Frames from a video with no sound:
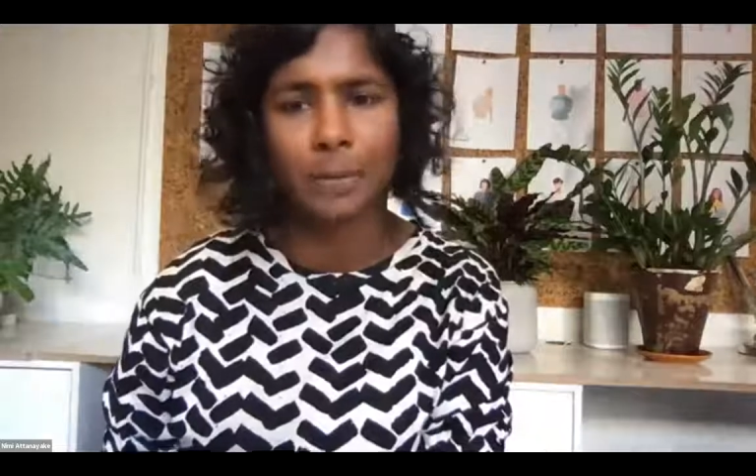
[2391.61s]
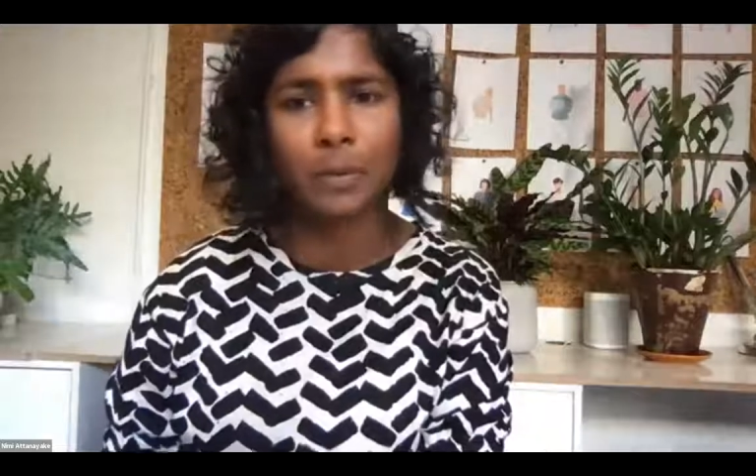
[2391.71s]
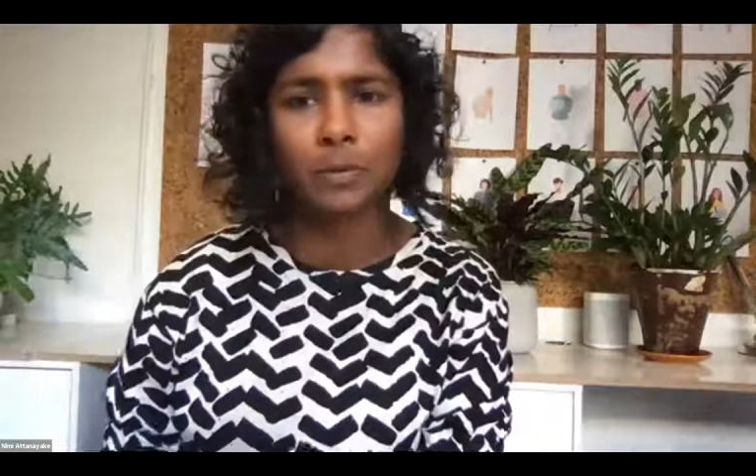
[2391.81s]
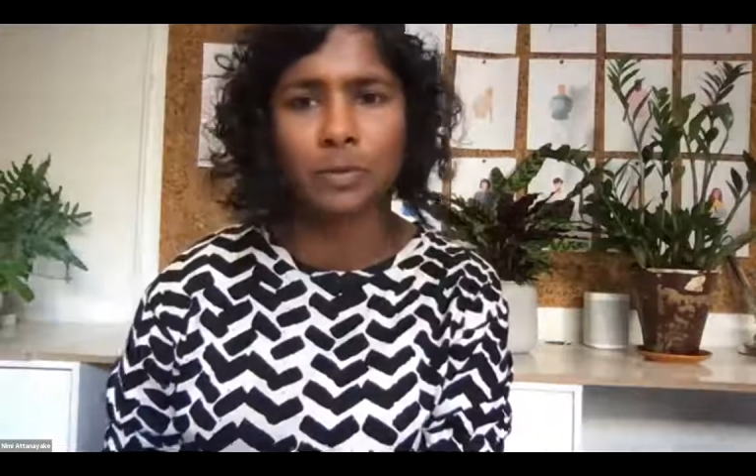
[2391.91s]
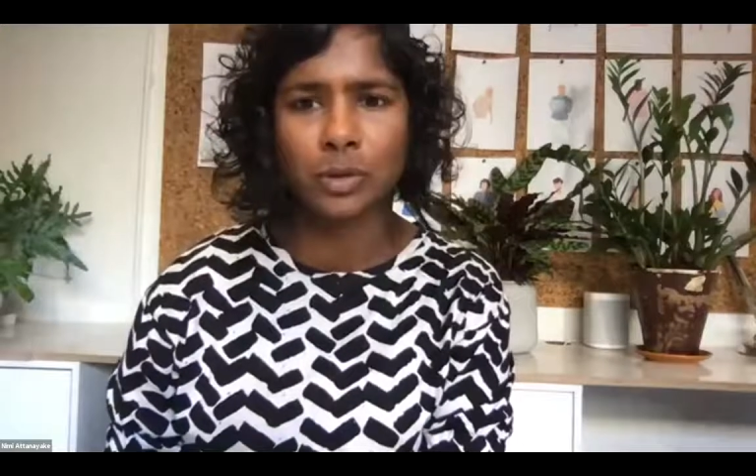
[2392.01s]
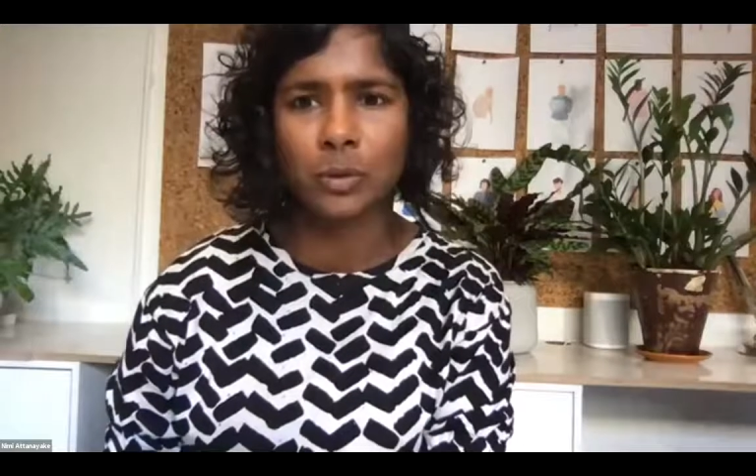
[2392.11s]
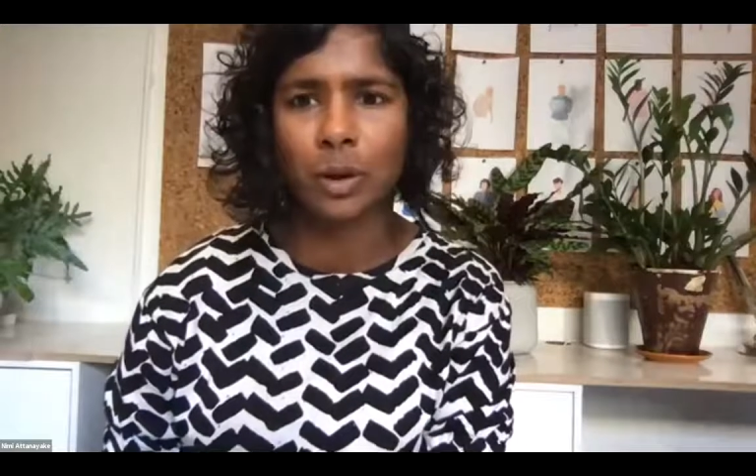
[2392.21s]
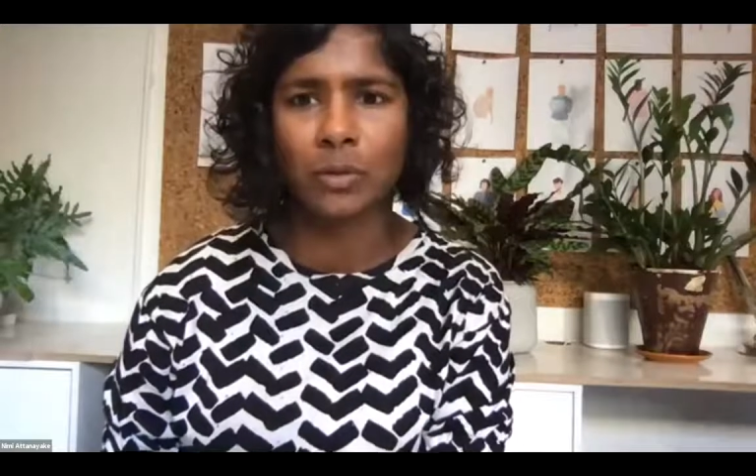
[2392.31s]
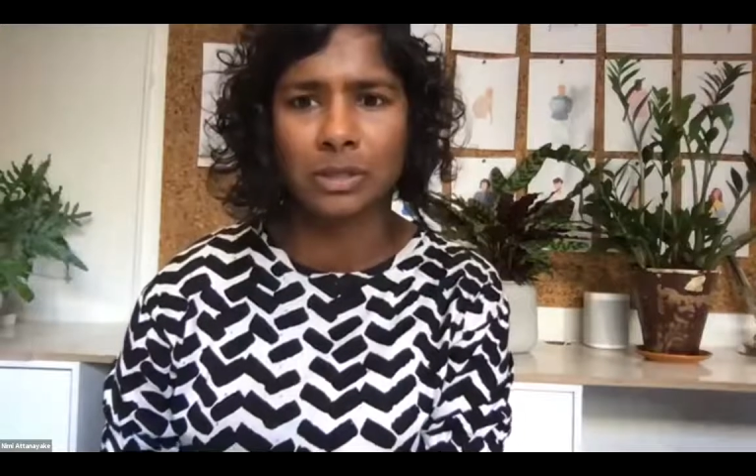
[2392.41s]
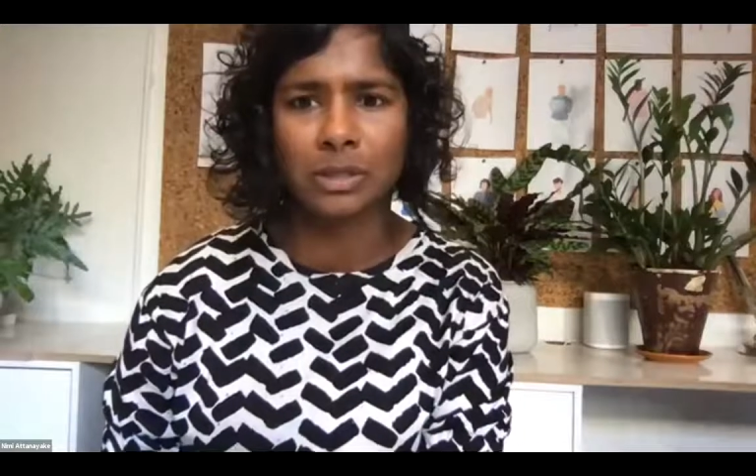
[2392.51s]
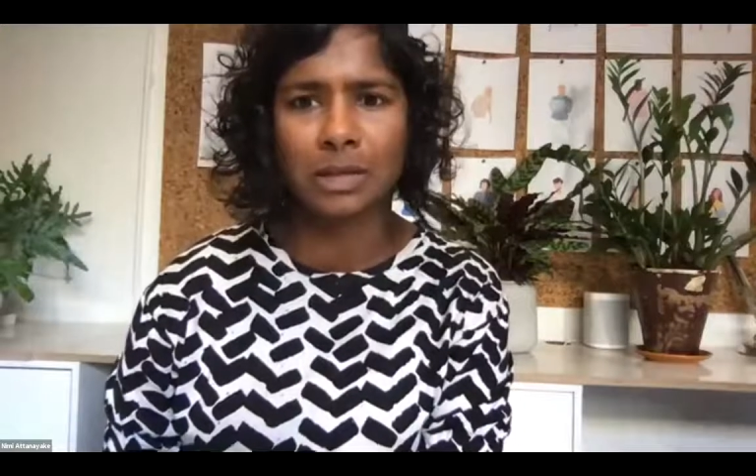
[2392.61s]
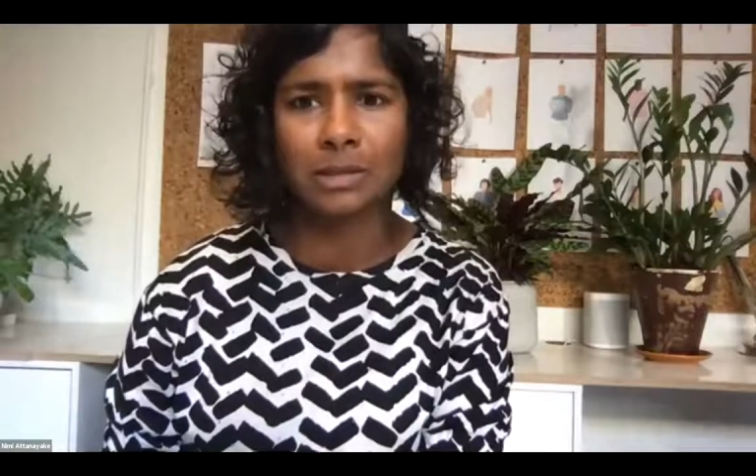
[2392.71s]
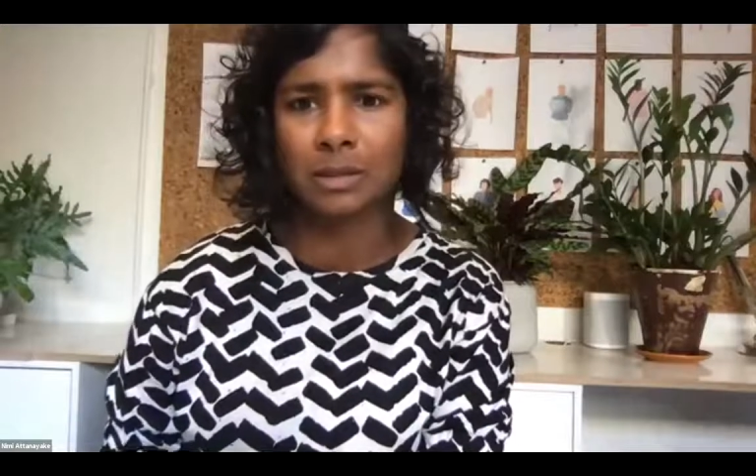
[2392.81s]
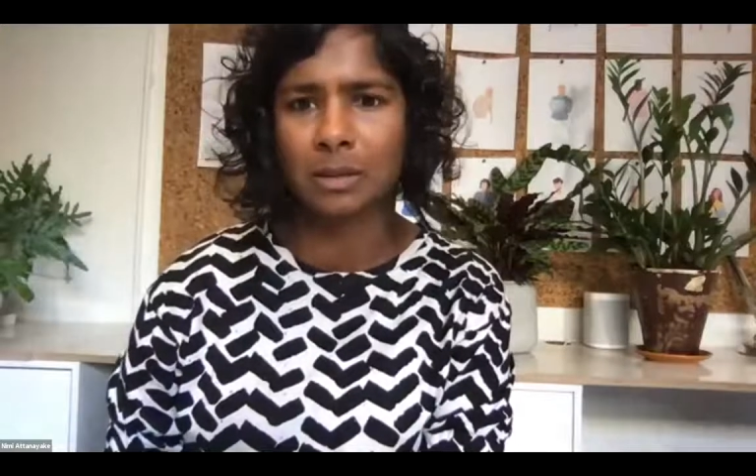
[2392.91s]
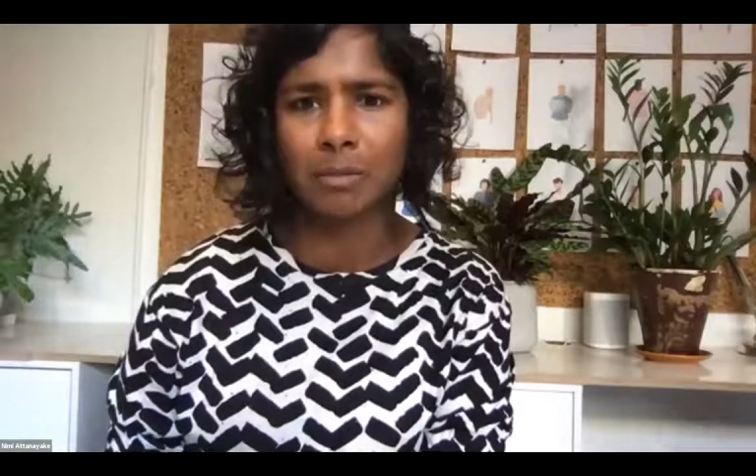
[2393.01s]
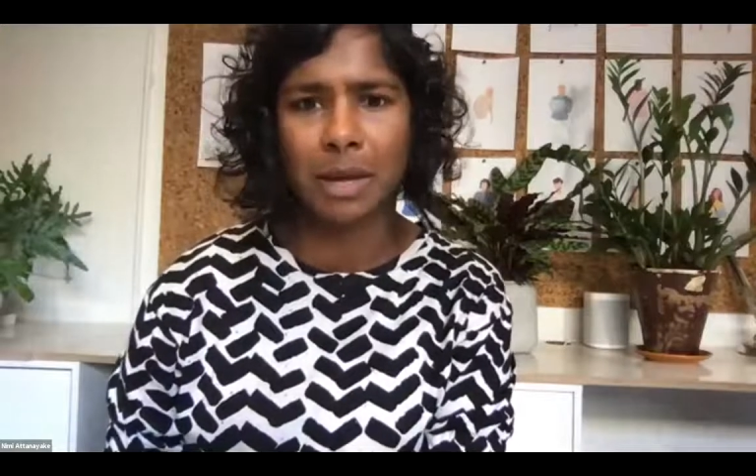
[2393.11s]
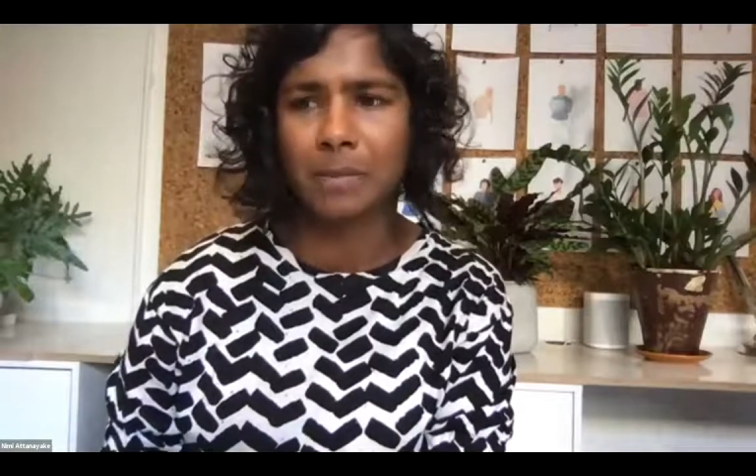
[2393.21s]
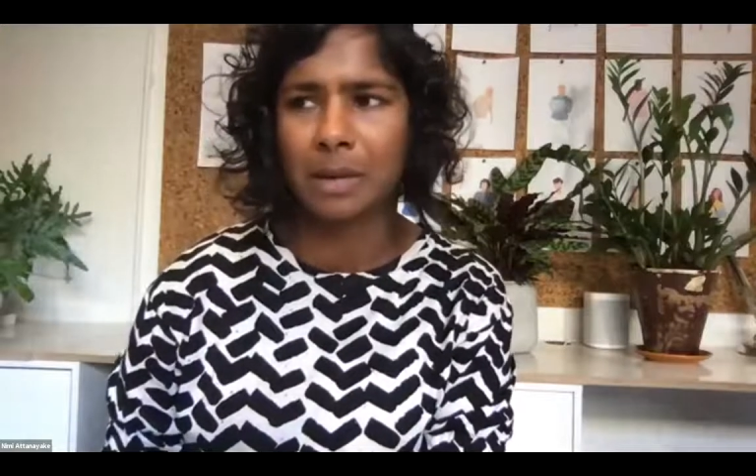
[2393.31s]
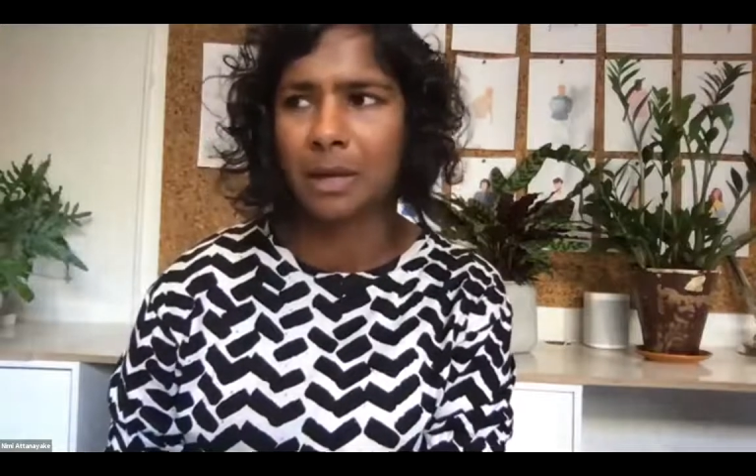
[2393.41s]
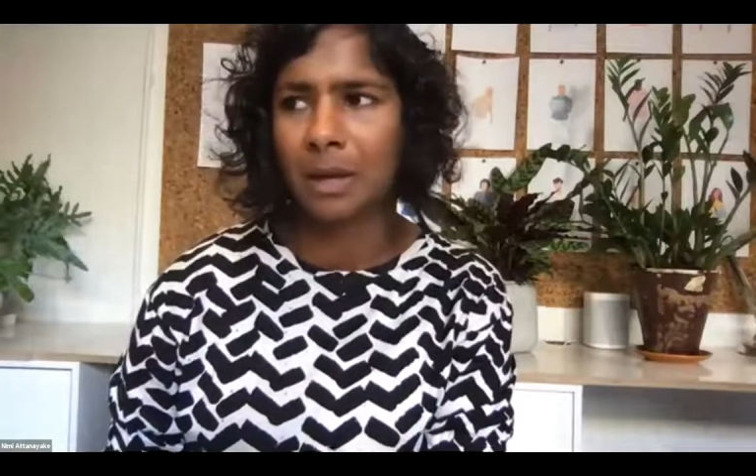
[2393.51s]
but also understanding that
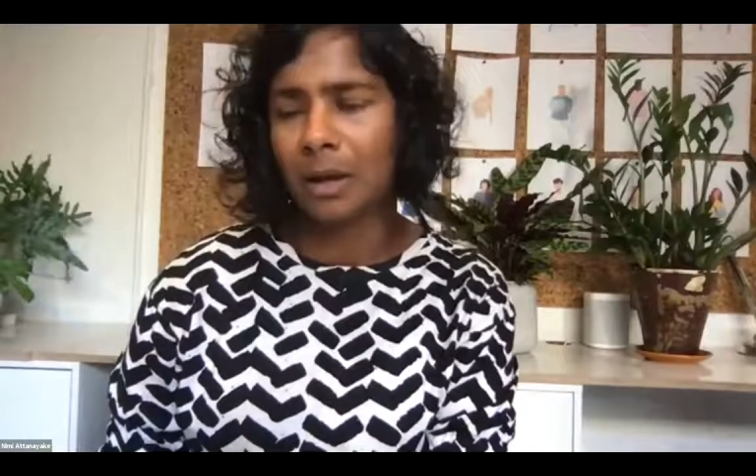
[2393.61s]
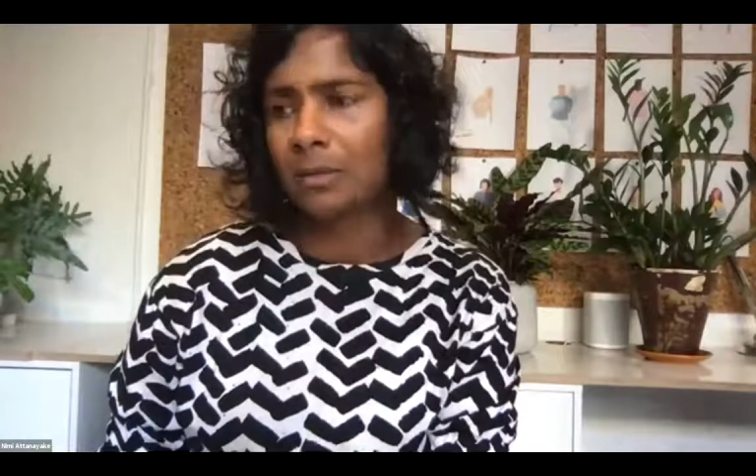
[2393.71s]
maybe,